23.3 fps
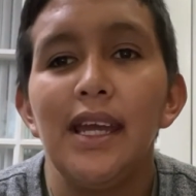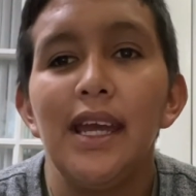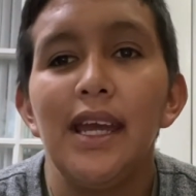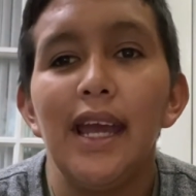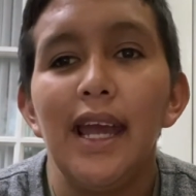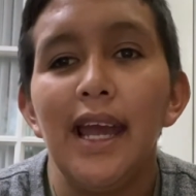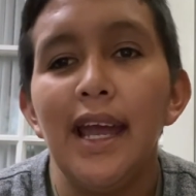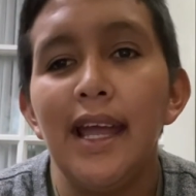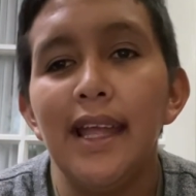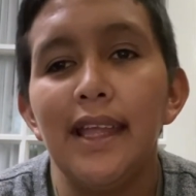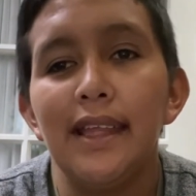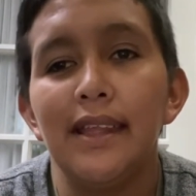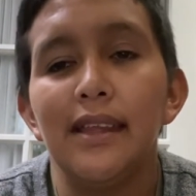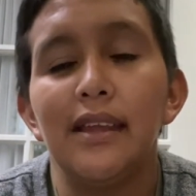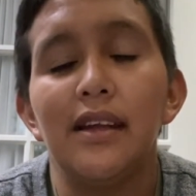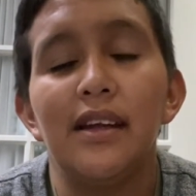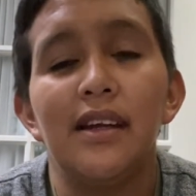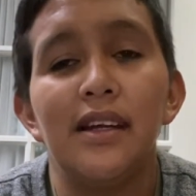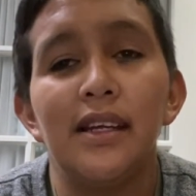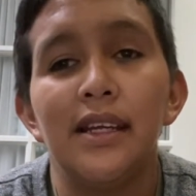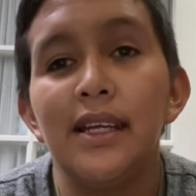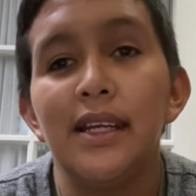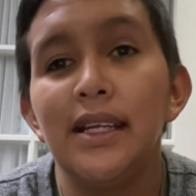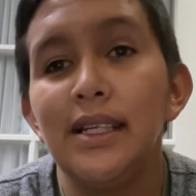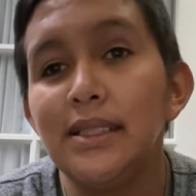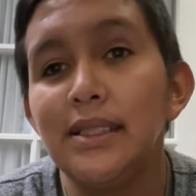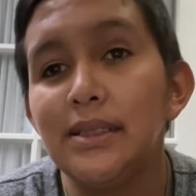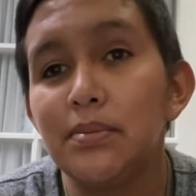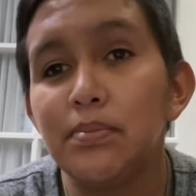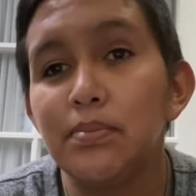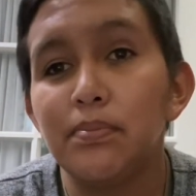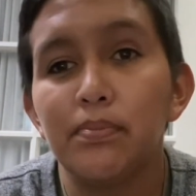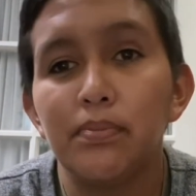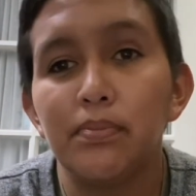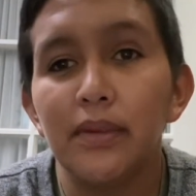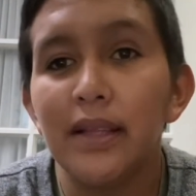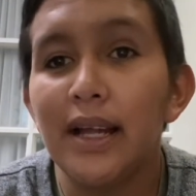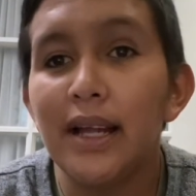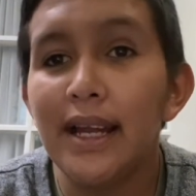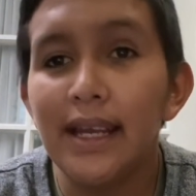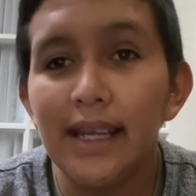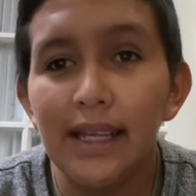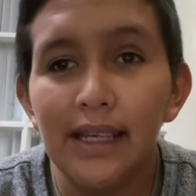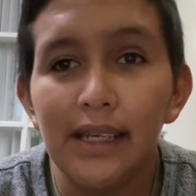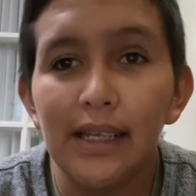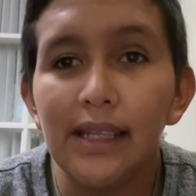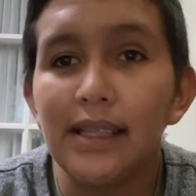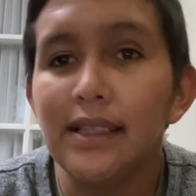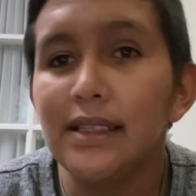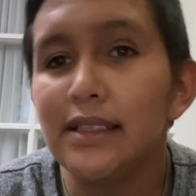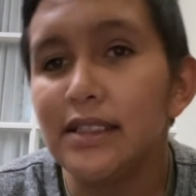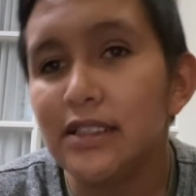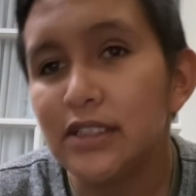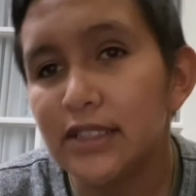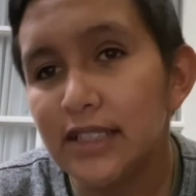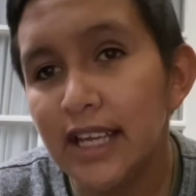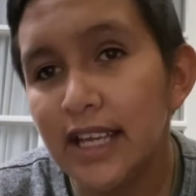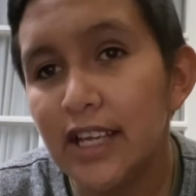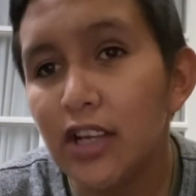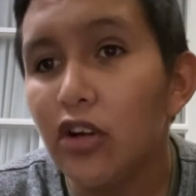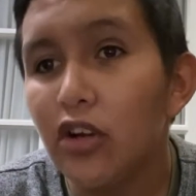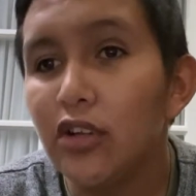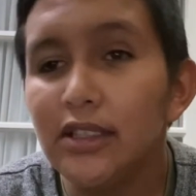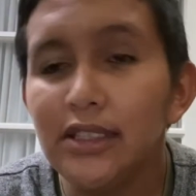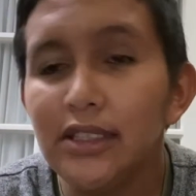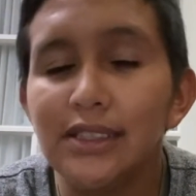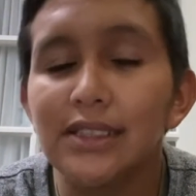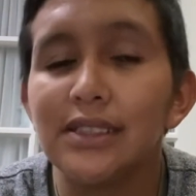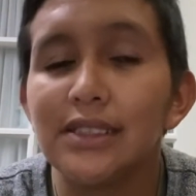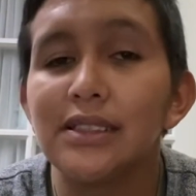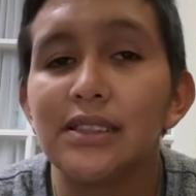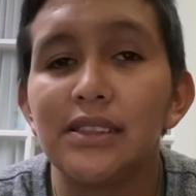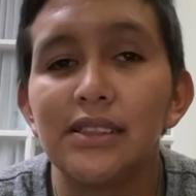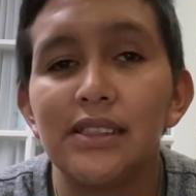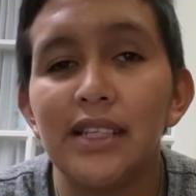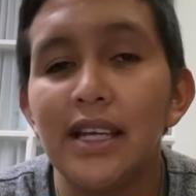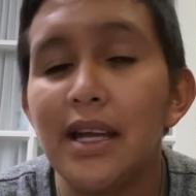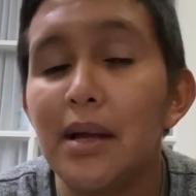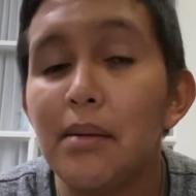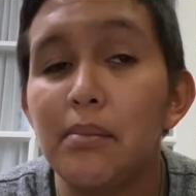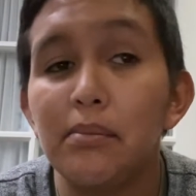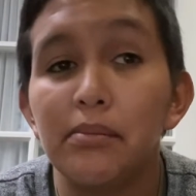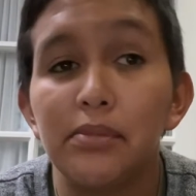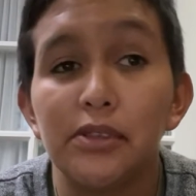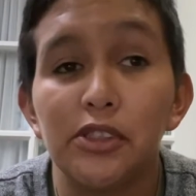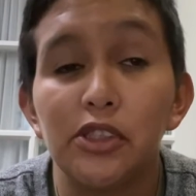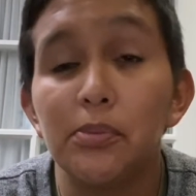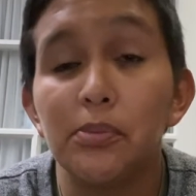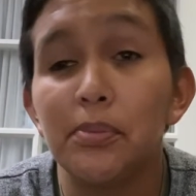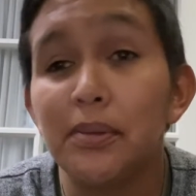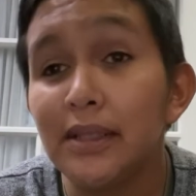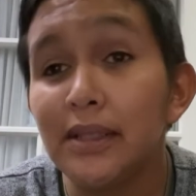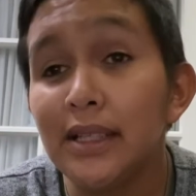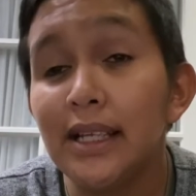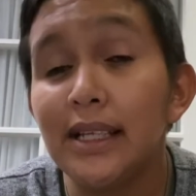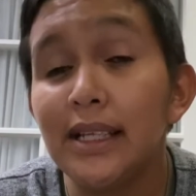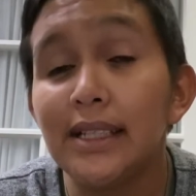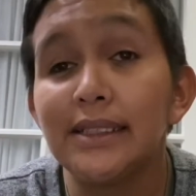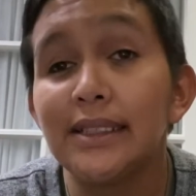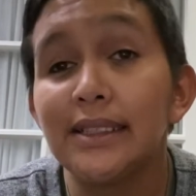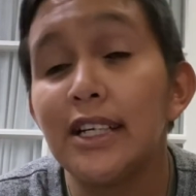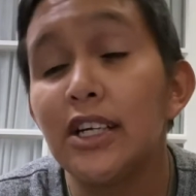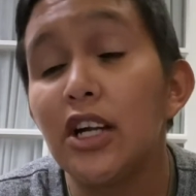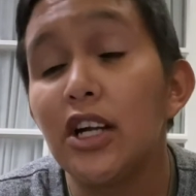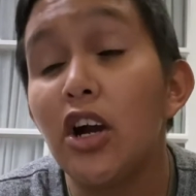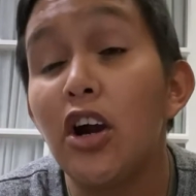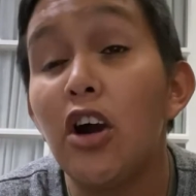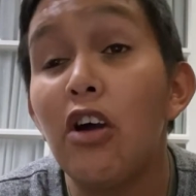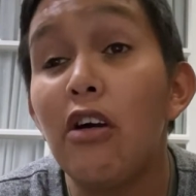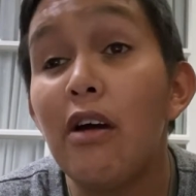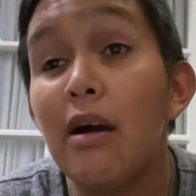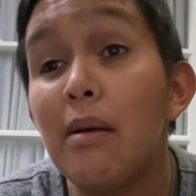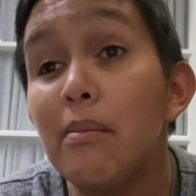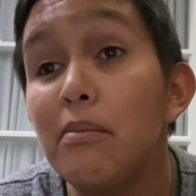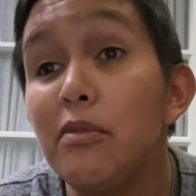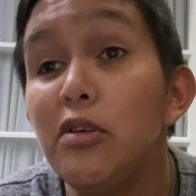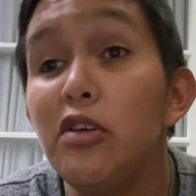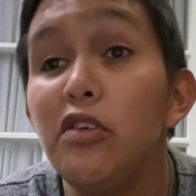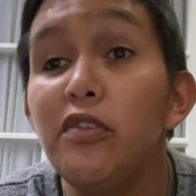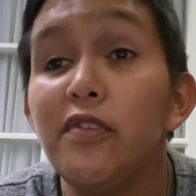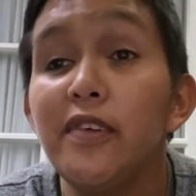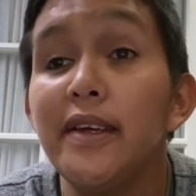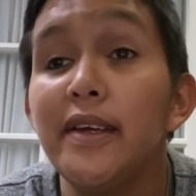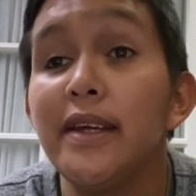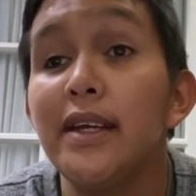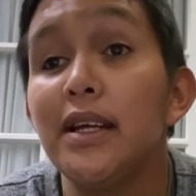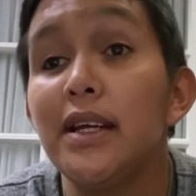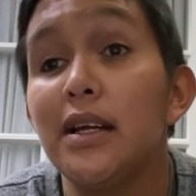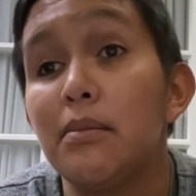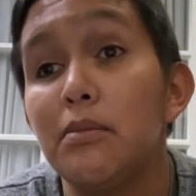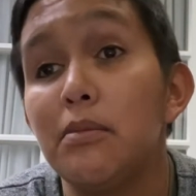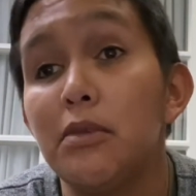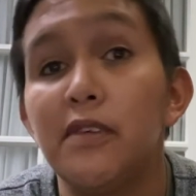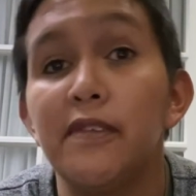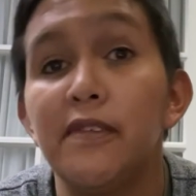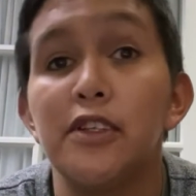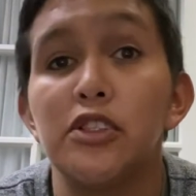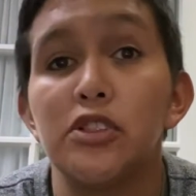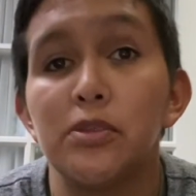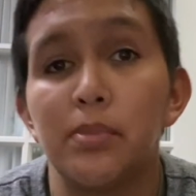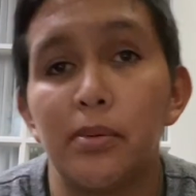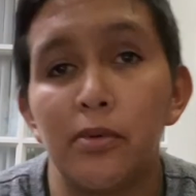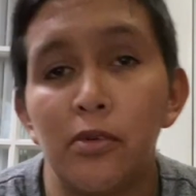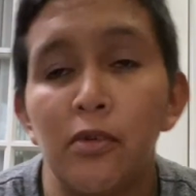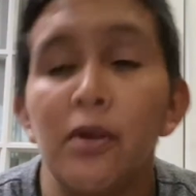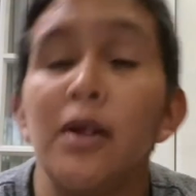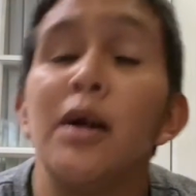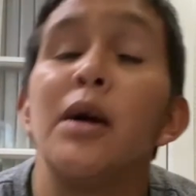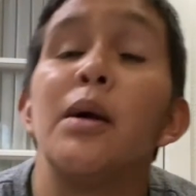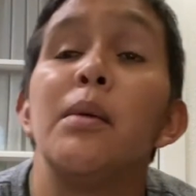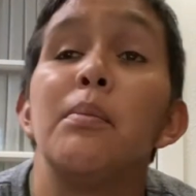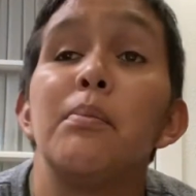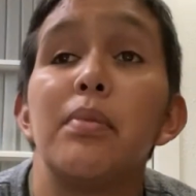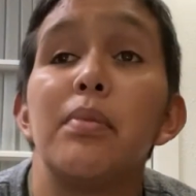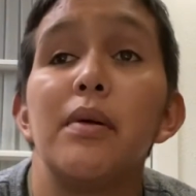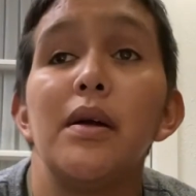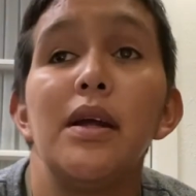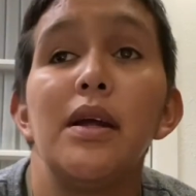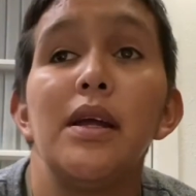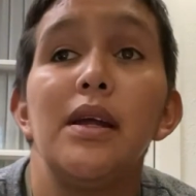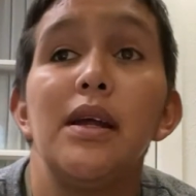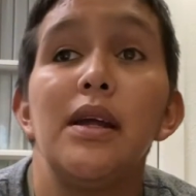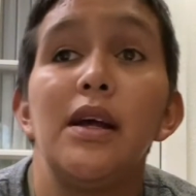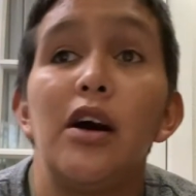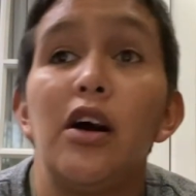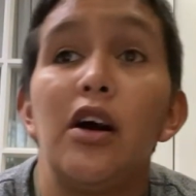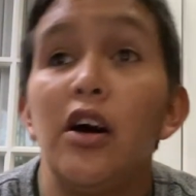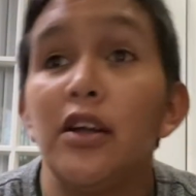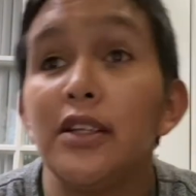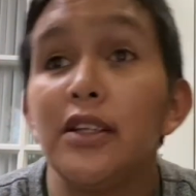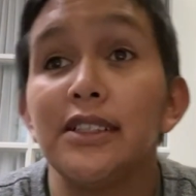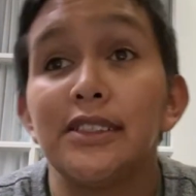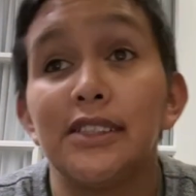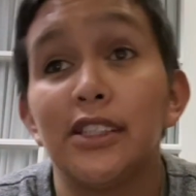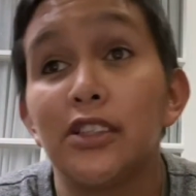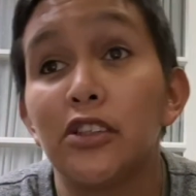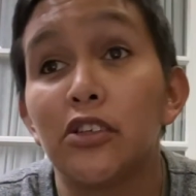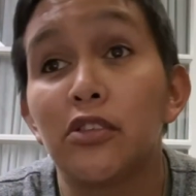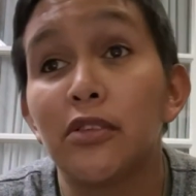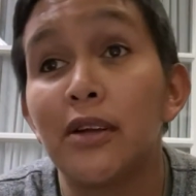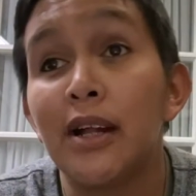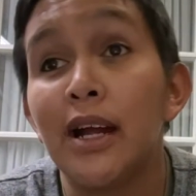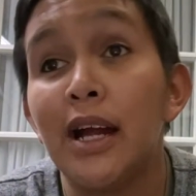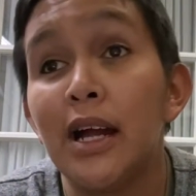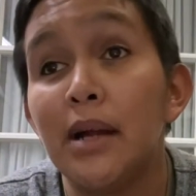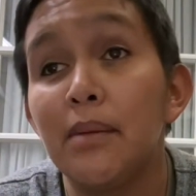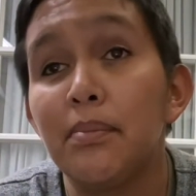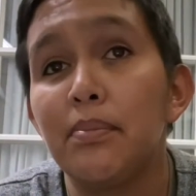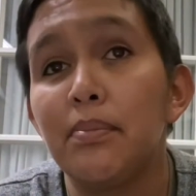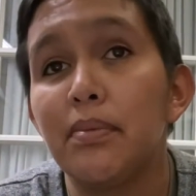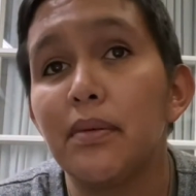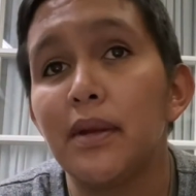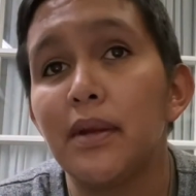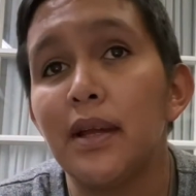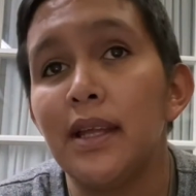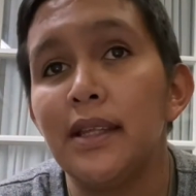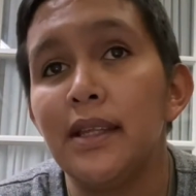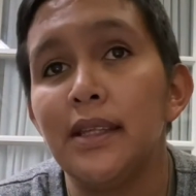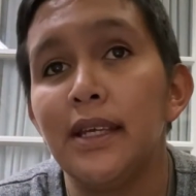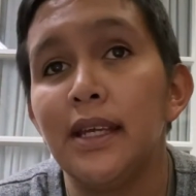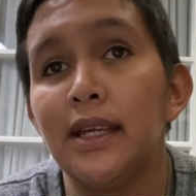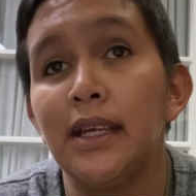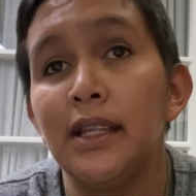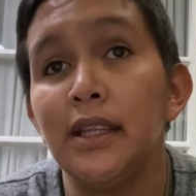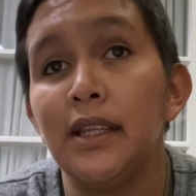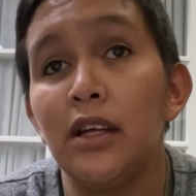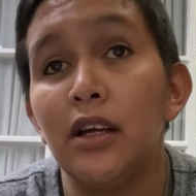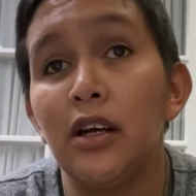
and he's lying and saying all these damn stupid things like, oh, I'm moving to Pahrump, all this other crap. And then